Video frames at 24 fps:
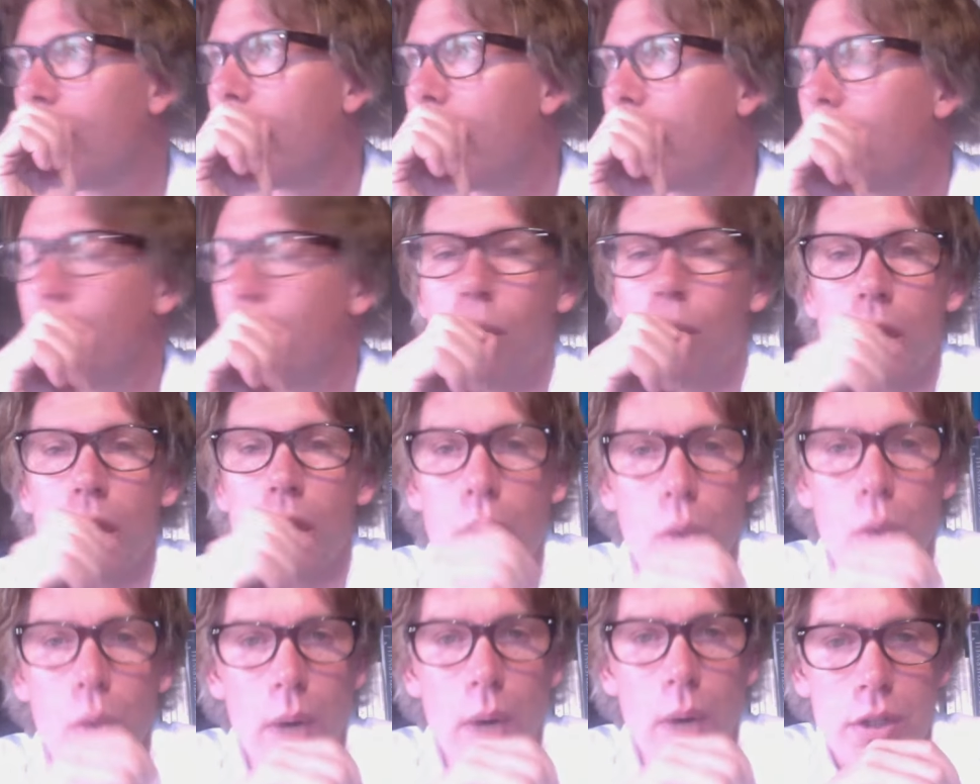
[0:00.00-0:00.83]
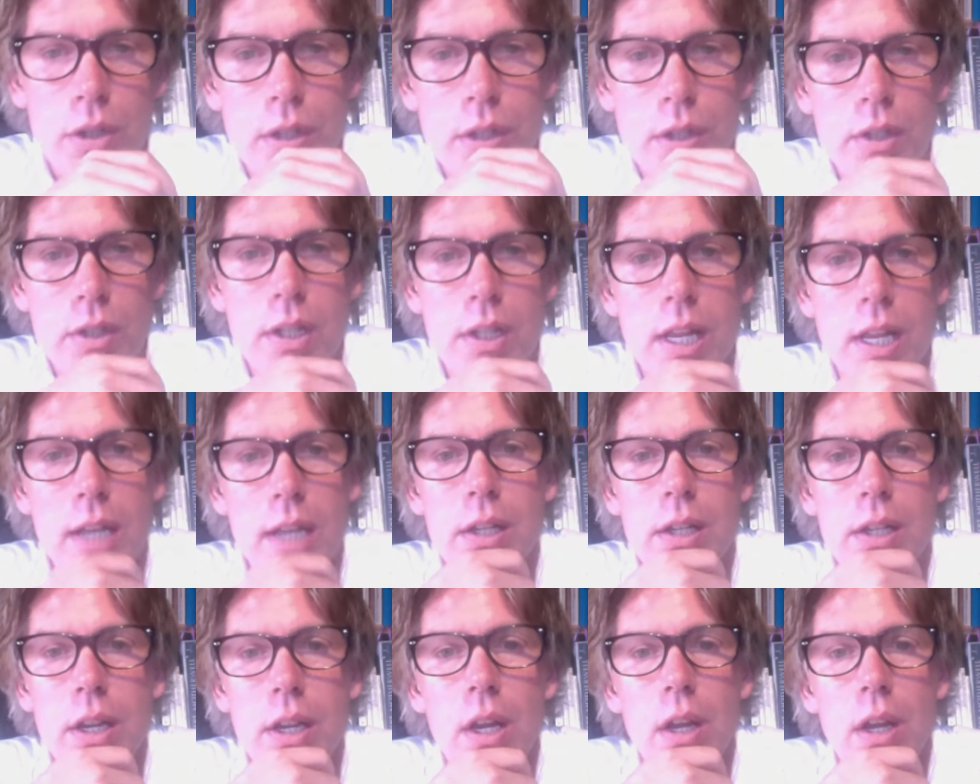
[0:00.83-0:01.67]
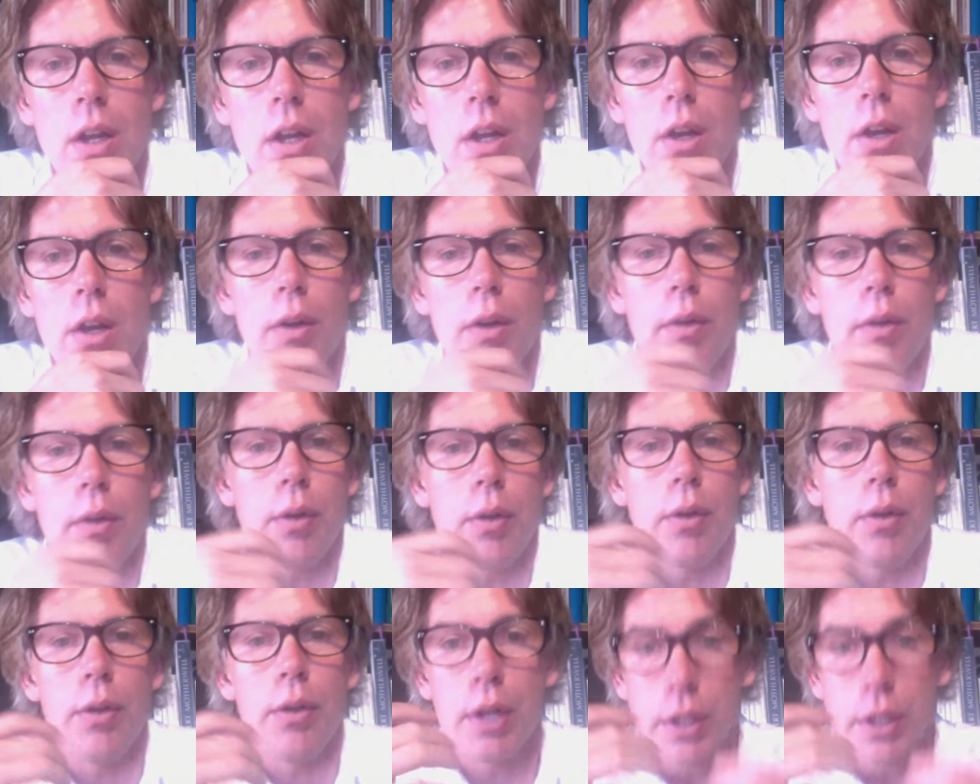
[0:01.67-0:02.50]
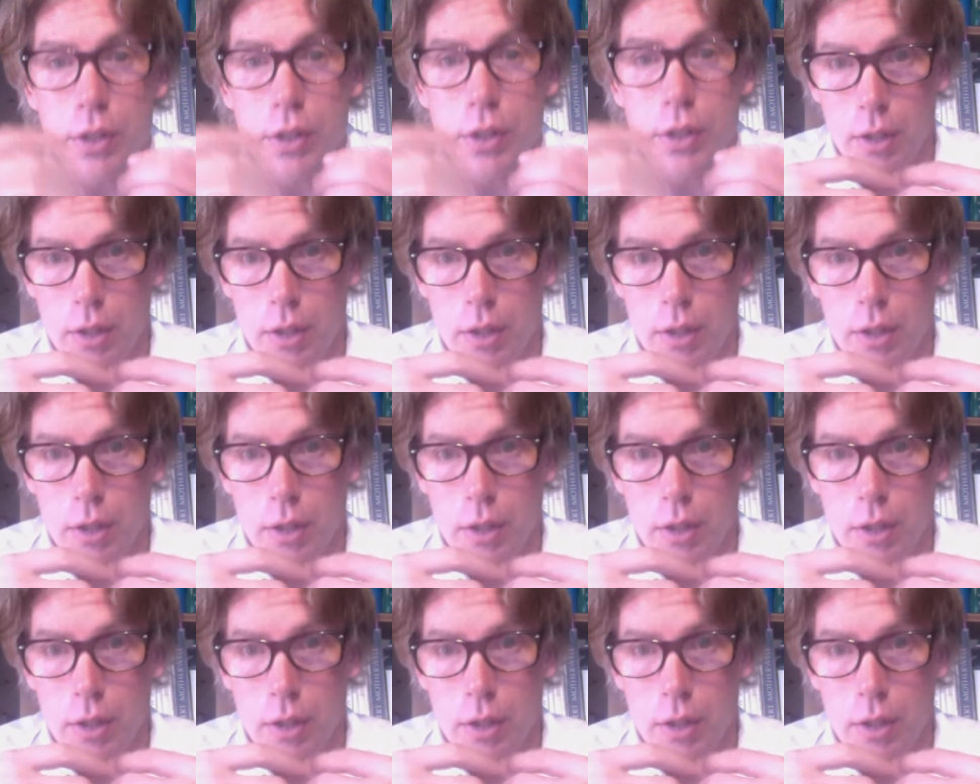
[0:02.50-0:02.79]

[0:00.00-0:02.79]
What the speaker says: with the questions that this